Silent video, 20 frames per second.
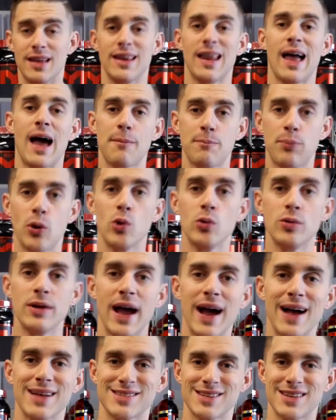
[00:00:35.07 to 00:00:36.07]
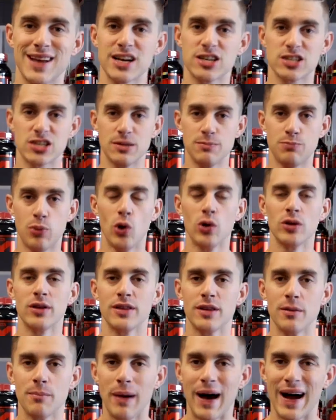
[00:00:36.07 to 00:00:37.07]
lat pull-downs and actually
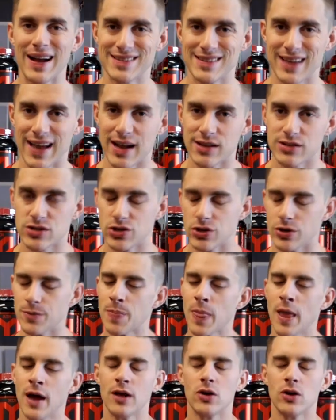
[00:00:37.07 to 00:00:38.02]
pulling the bar down to you.